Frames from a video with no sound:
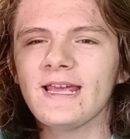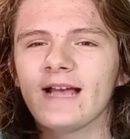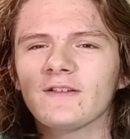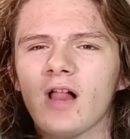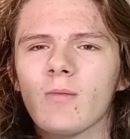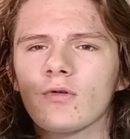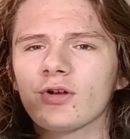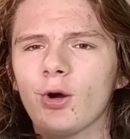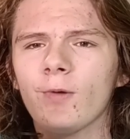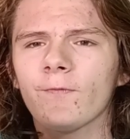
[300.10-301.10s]
he has a lot
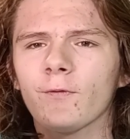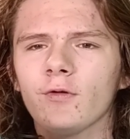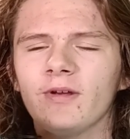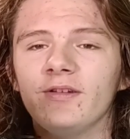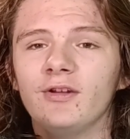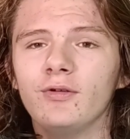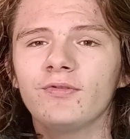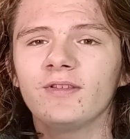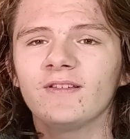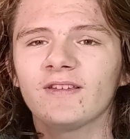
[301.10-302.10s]
more going for him in
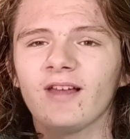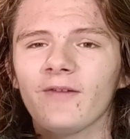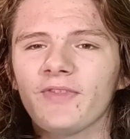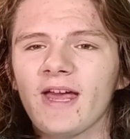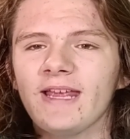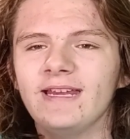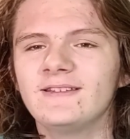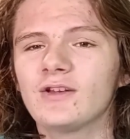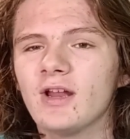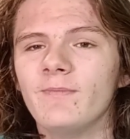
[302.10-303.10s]
youth and stuff that
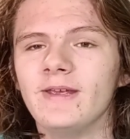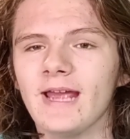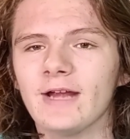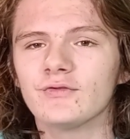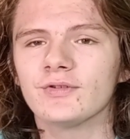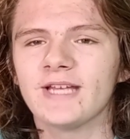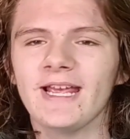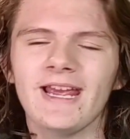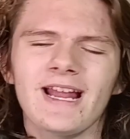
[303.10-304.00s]
he's going to be Andrew Tate.